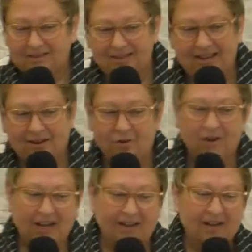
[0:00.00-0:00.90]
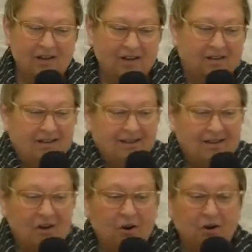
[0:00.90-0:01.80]
Yeah, okay,
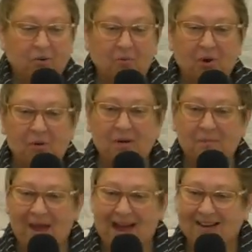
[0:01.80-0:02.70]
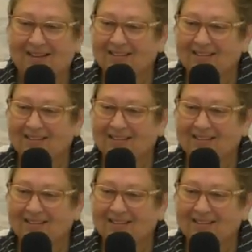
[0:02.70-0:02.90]
an arm growing back,